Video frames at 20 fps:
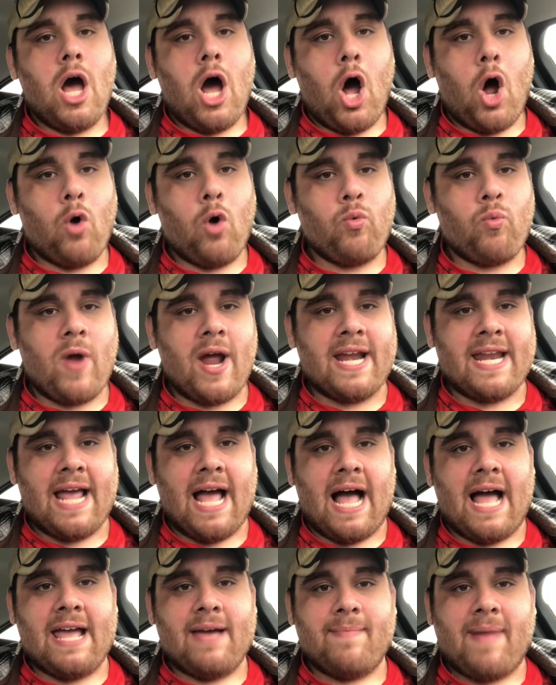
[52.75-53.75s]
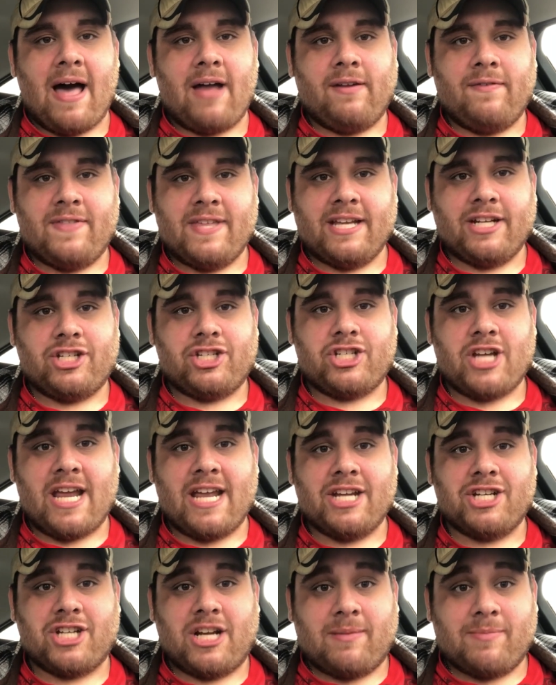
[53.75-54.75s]
Alrighty, I am out of the
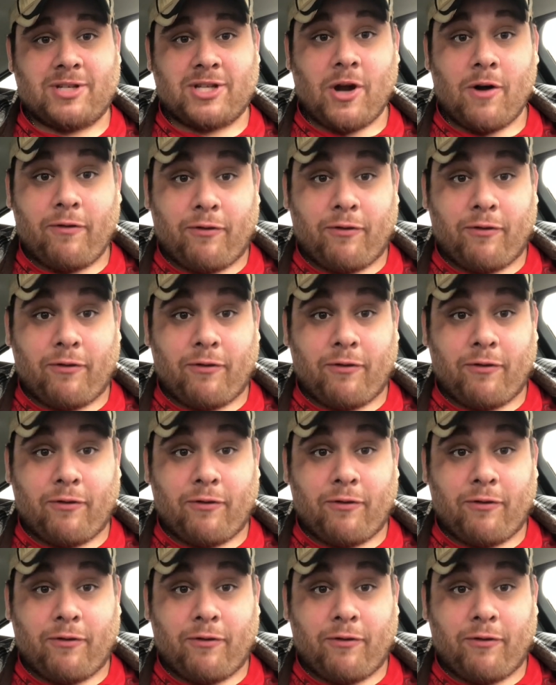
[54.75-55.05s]
exchange and I'm so